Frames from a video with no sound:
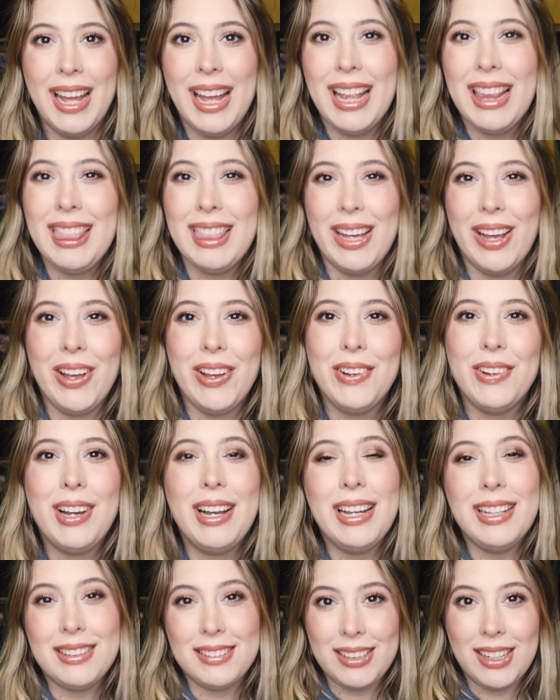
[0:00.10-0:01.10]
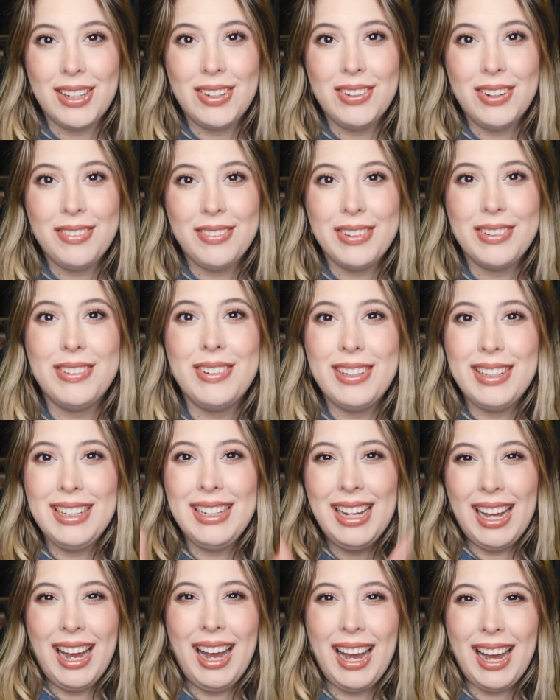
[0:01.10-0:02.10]
Hello, hello
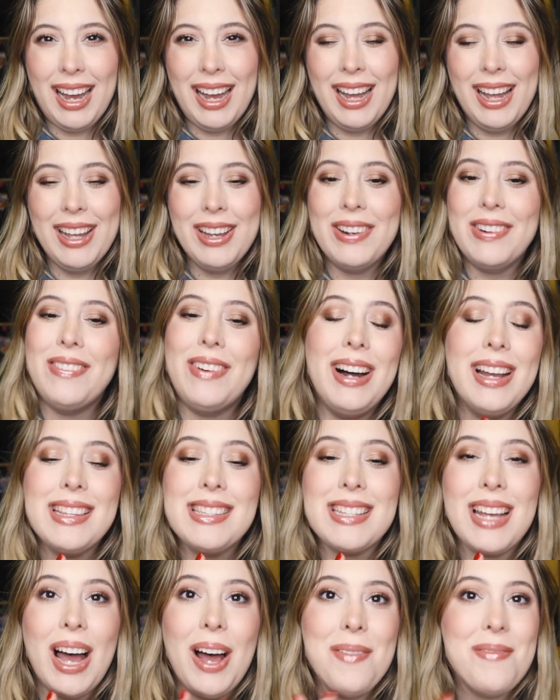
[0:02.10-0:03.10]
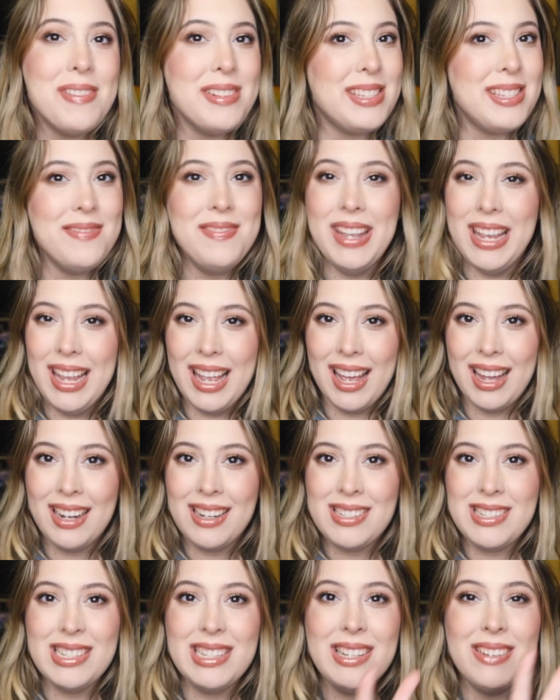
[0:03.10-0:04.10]
everyone. Hi, what's up? It's me,
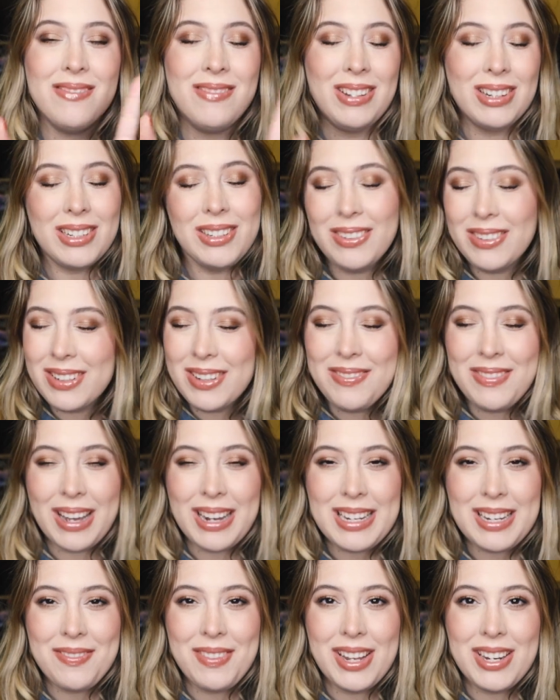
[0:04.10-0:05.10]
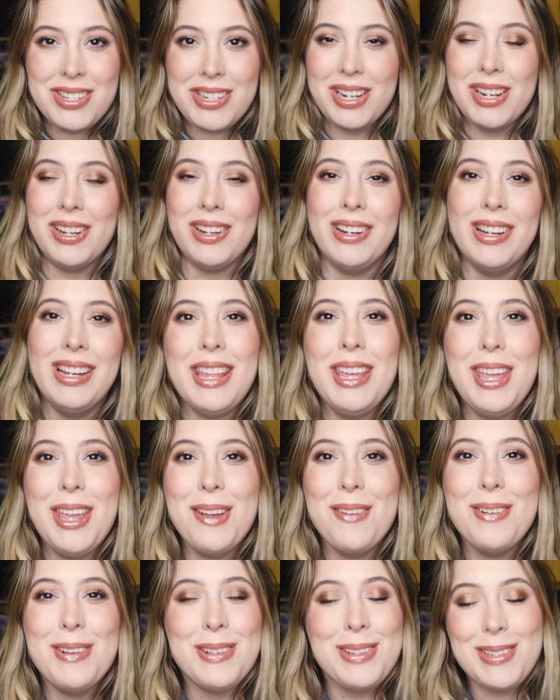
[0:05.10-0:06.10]
Angie. Welcome, welcome back to my channel. Thank
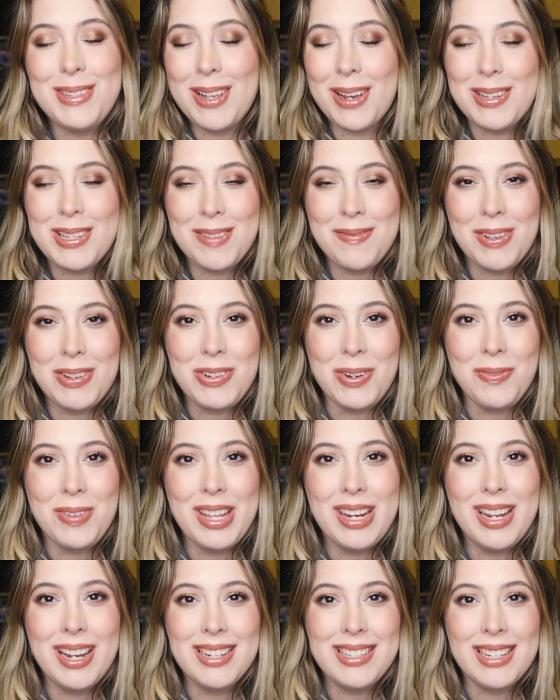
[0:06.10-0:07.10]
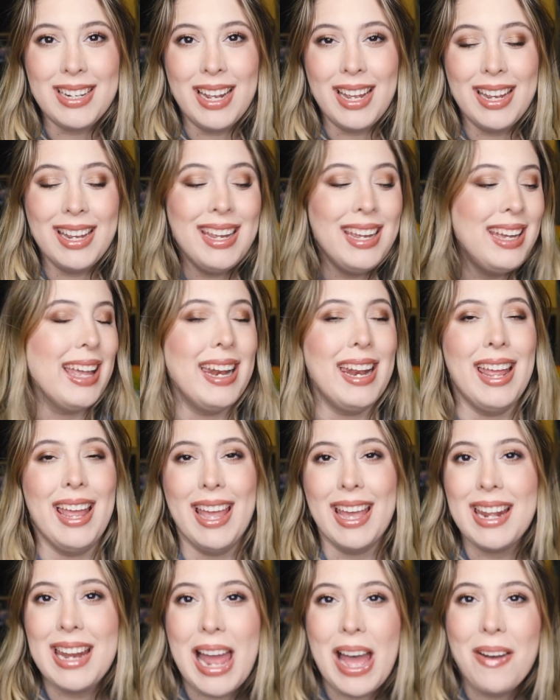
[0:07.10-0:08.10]
you so much for being here today and
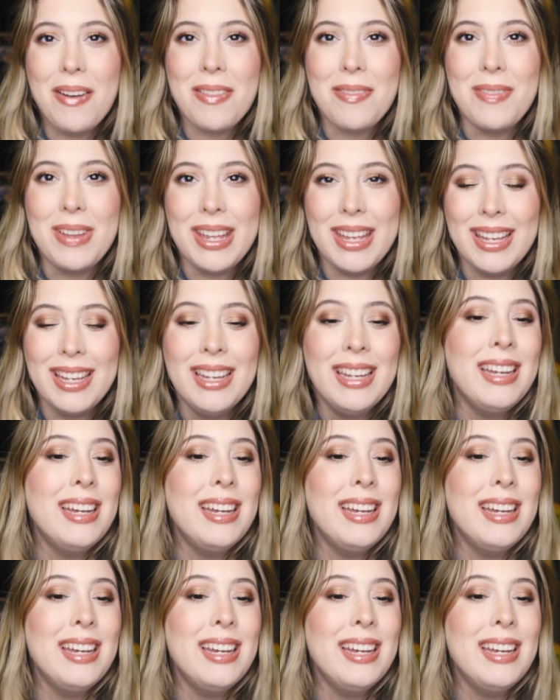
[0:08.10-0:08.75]
hanging out with me.